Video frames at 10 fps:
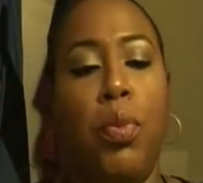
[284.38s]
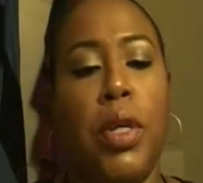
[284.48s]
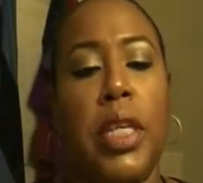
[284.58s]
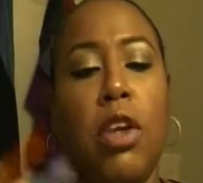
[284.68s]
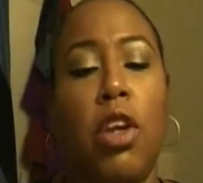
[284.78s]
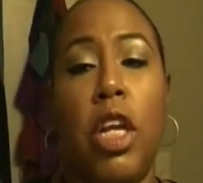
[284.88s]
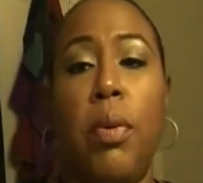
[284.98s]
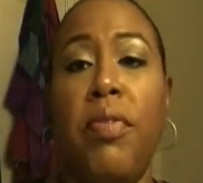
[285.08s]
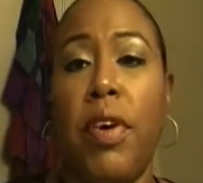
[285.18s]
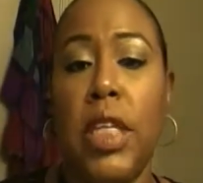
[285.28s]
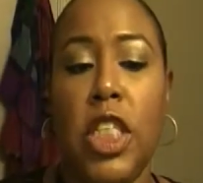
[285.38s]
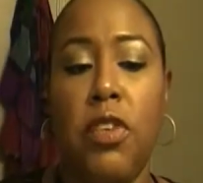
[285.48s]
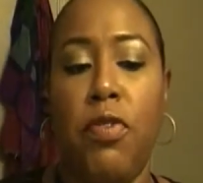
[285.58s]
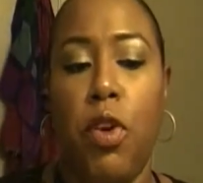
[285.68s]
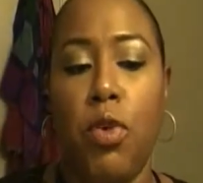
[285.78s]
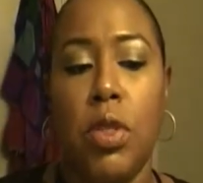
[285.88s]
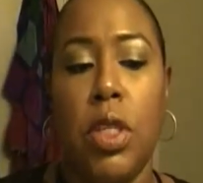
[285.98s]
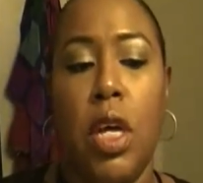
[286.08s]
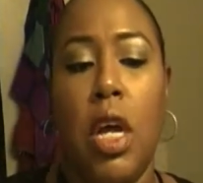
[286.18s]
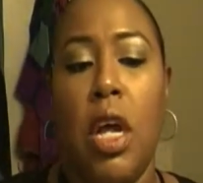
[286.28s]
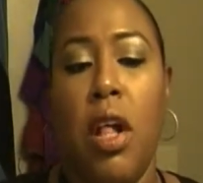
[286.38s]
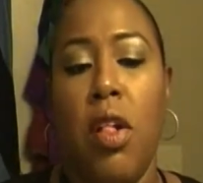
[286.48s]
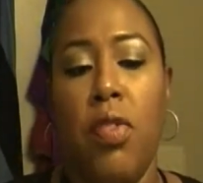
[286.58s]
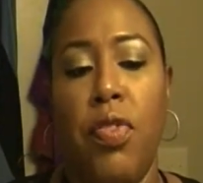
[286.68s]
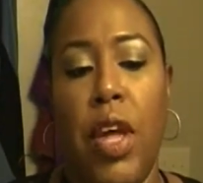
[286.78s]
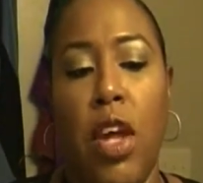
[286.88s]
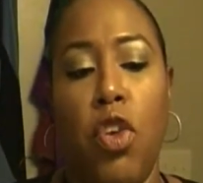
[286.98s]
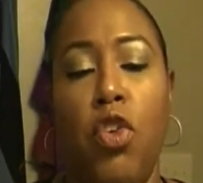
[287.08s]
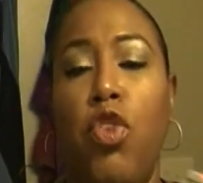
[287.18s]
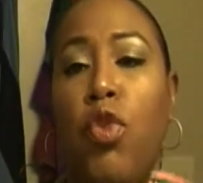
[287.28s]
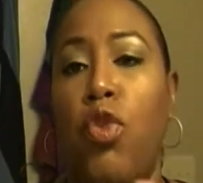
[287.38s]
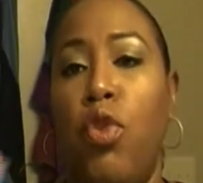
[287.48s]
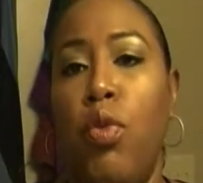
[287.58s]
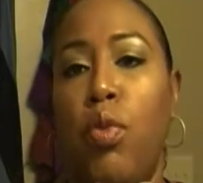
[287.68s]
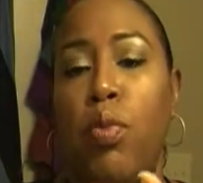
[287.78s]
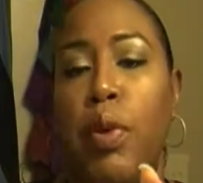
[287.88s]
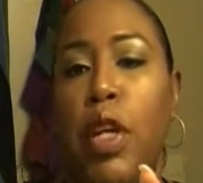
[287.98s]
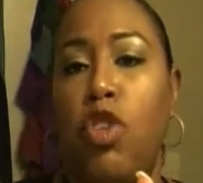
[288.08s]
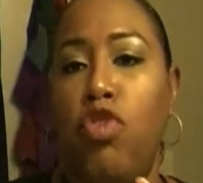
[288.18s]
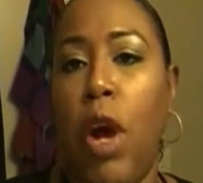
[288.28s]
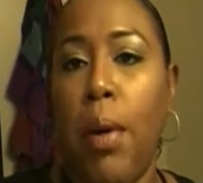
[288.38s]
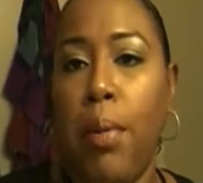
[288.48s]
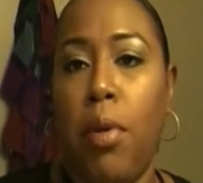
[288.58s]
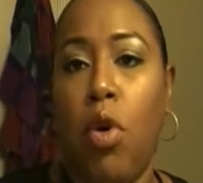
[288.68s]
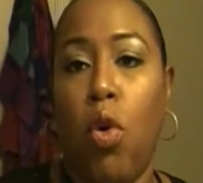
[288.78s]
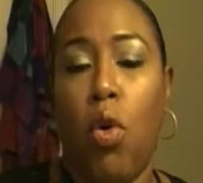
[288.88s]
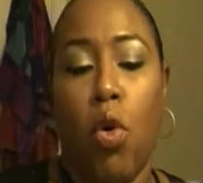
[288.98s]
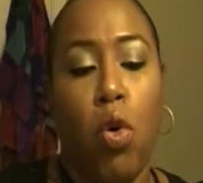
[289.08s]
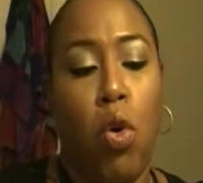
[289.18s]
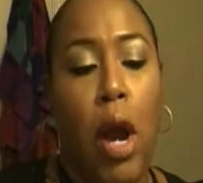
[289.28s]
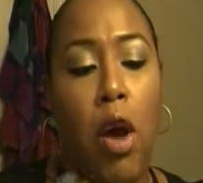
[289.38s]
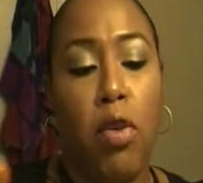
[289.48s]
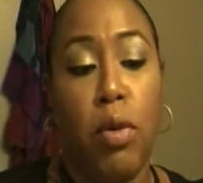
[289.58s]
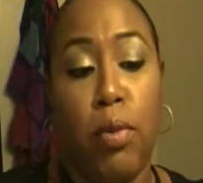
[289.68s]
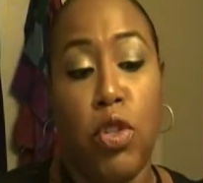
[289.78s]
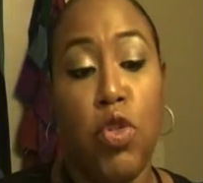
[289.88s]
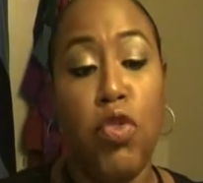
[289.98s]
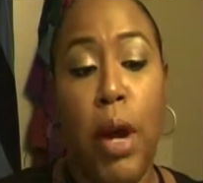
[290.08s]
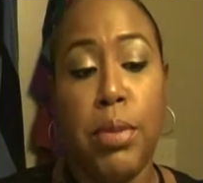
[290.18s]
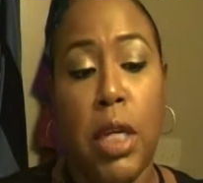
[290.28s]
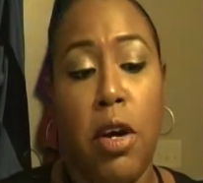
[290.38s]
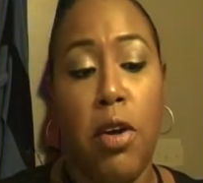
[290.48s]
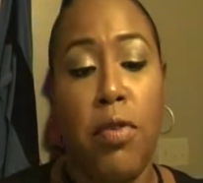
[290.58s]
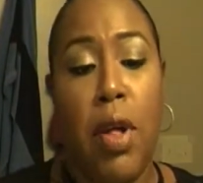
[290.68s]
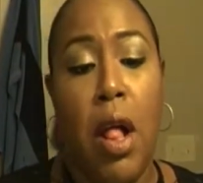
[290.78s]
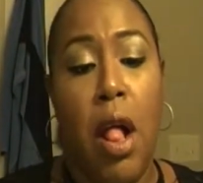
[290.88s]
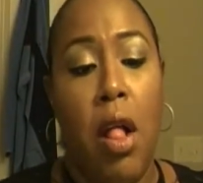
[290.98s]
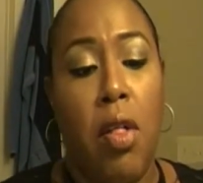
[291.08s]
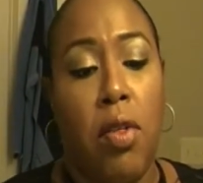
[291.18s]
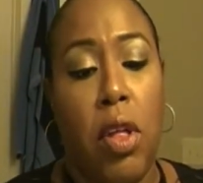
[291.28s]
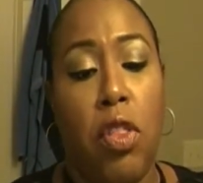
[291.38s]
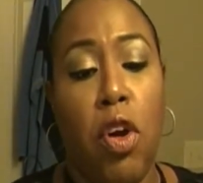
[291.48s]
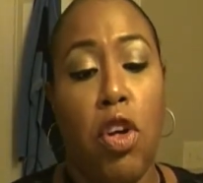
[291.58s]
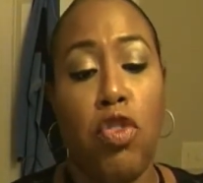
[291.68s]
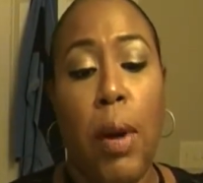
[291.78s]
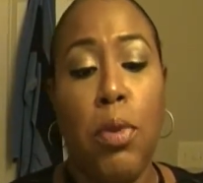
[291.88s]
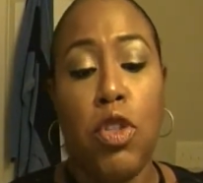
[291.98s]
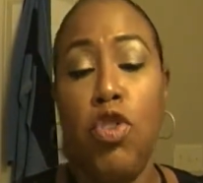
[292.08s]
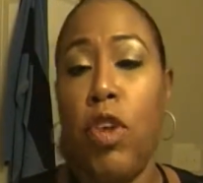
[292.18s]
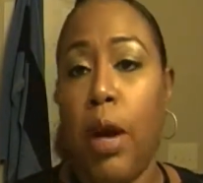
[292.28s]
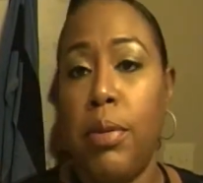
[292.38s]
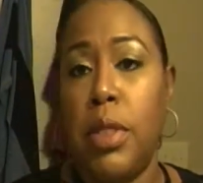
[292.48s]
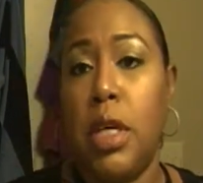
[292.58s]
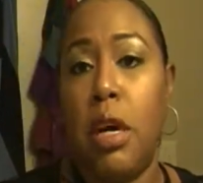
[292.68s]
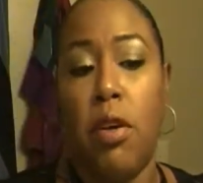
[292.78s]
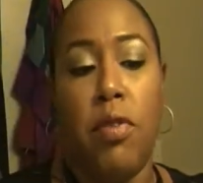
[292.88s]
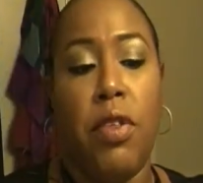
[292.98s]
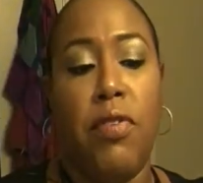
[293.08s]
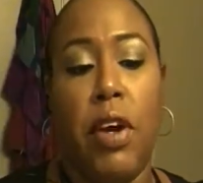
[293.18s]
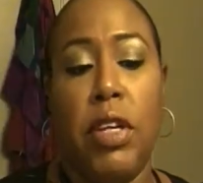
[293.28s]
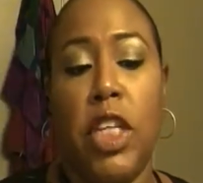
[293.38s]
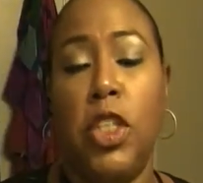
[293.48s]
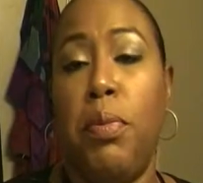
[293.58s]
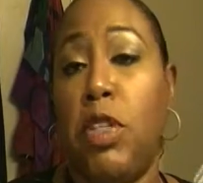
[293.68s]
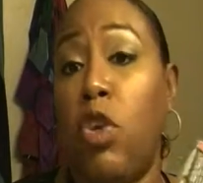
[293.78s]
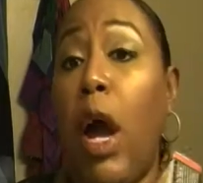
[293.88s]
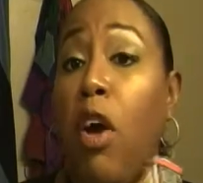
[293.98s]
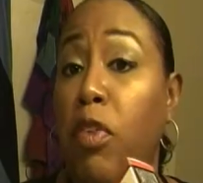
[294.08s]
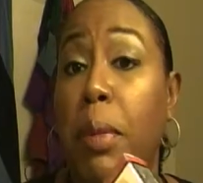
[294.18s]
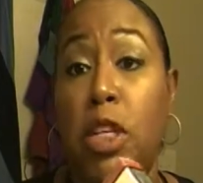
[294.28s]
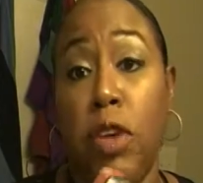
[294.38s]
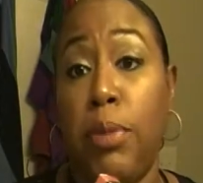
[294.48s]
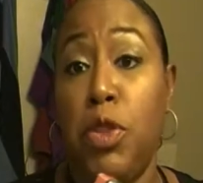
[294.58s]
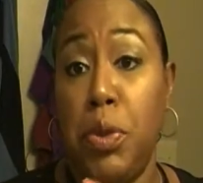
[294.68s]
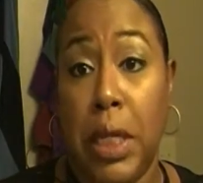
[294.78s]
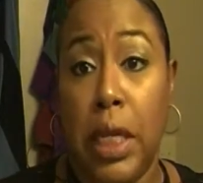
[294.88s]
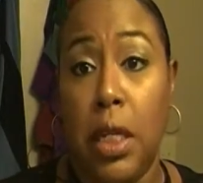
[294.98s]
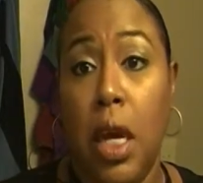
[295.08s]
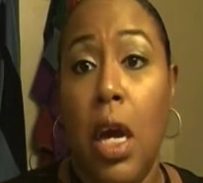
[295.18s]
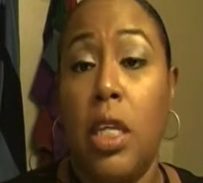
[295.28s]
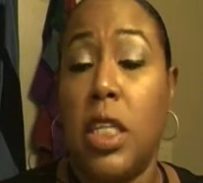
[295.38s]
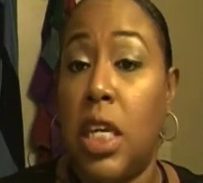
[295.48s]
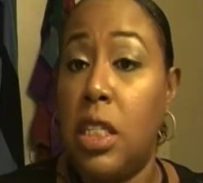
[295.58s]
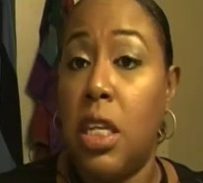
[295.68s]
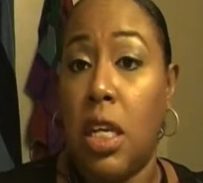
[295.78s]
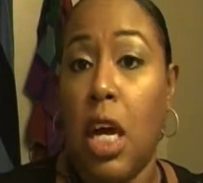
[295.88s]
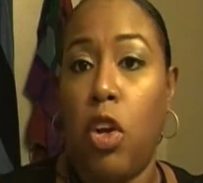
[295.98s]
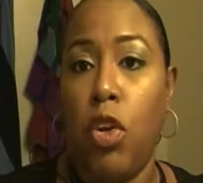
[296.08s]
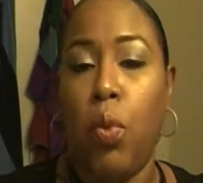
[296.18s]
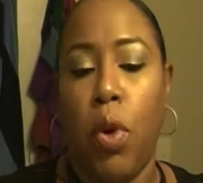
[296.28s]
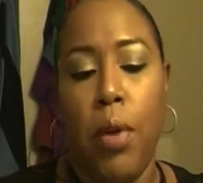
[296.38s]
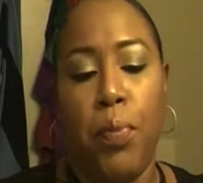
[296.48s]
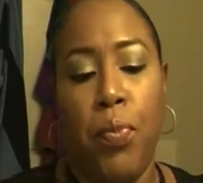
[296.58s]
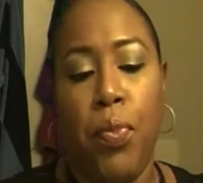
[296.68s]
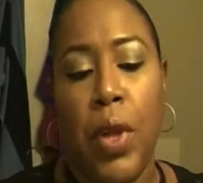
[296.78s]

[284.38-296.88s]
you put down your liquid foundation first, then you put a drop or 2 drops of either a drop or 2 drops of the foundation mix, or however many drops you need to get it to the color you want,